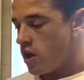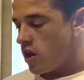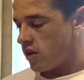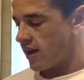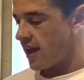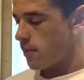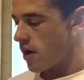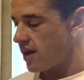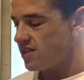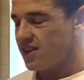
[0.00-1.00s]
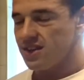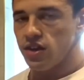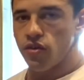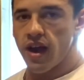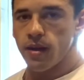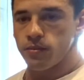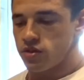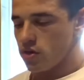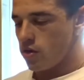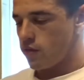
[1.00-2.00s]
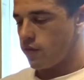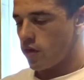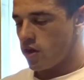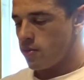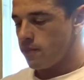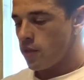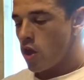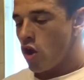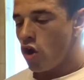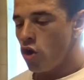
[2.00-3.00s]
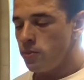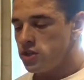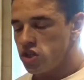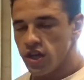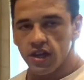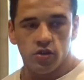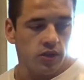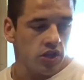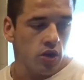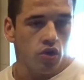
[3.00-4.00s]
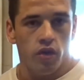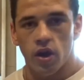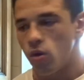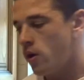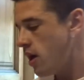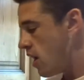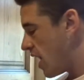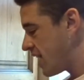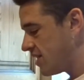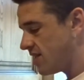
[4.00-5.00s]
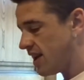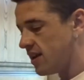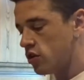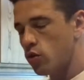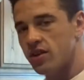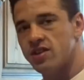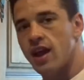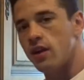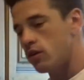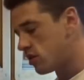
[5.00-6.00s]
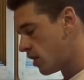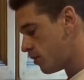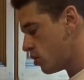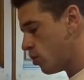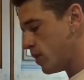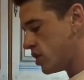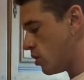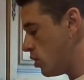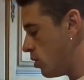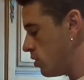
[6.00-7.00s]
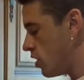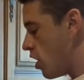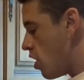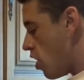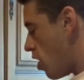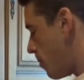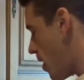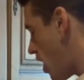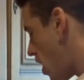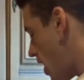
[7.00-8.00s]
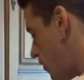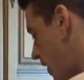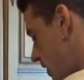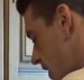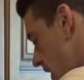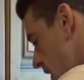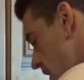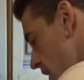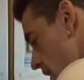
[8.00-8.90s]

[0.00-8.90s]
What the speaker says: So I can get like 60 grams of halloumi cheese, which I'll grill. I can stick into a salad of some sort, which I'll use on my high fat day.